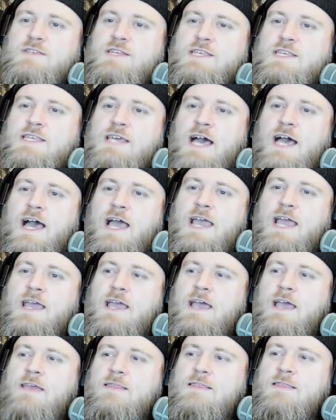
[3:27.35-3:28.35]
This guy
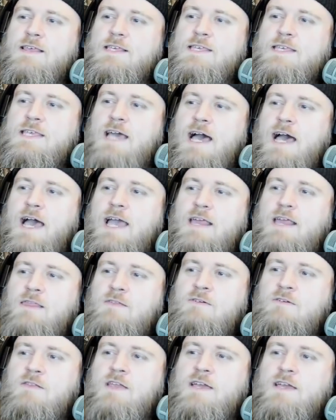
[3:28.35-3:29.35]
and this guy
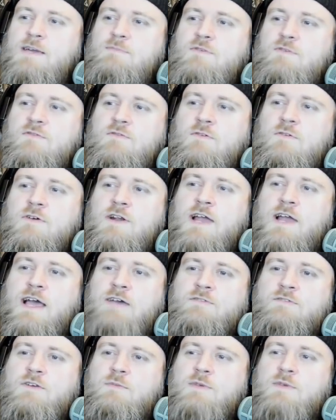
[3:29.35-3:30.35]
look like a before and
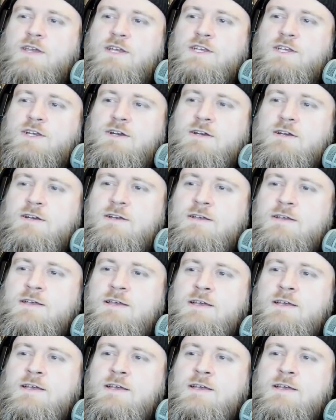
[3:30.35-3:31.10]
after picture.